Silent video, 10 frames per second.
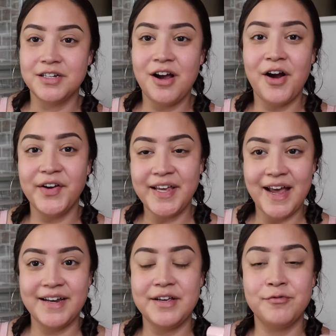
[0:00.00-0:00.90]
Hard
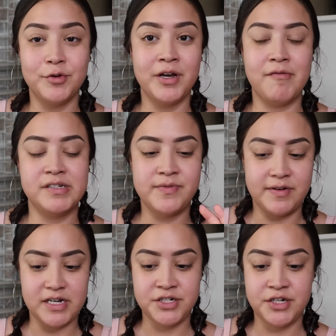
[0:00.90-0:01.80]
Candy Full Coverage
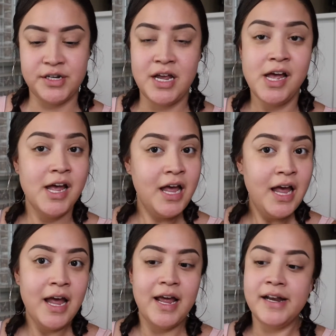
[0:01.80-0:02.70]
Foundation.
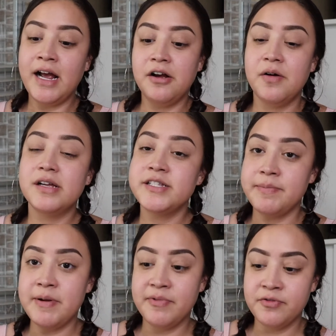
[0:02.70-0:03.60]
Now, tip
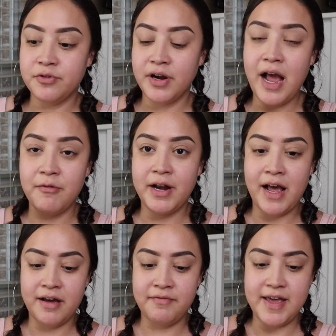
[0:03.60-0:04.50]
number 4 I would
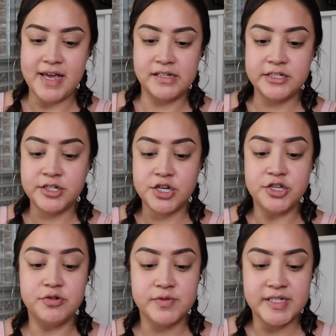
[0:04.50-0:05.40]
have is to
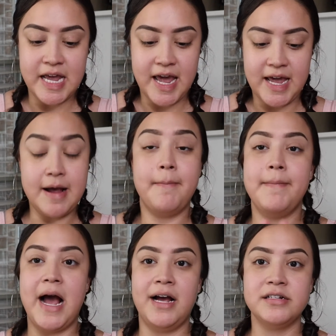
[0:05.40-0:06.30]
use a
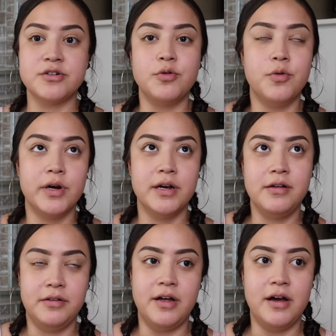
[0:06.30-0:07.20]
matte or
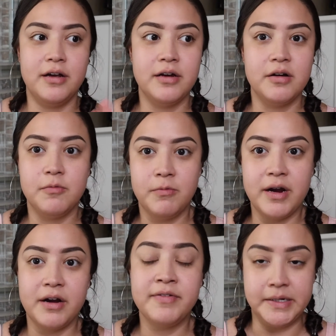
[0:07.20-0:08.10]
long
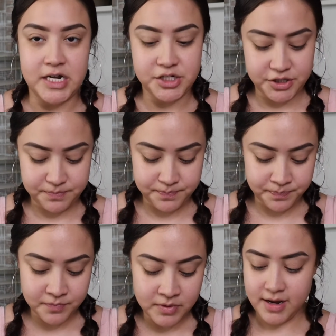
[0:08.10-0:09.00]
wear foundation.
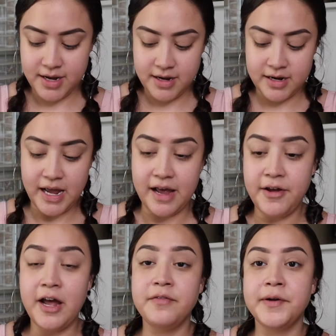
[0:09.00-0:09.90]
And I
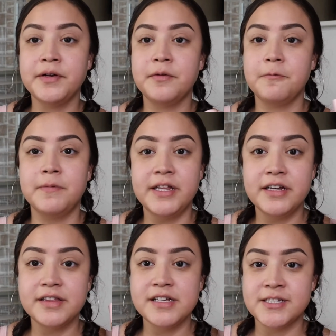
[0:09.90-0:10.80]
have heard really
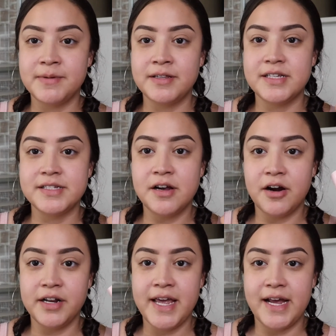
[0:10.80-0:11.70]
good things about this
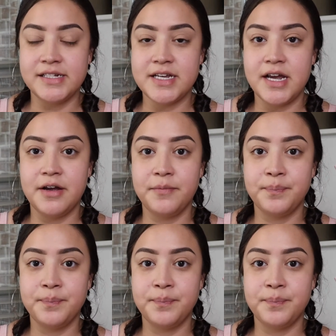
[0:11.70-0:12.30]
Hard Candy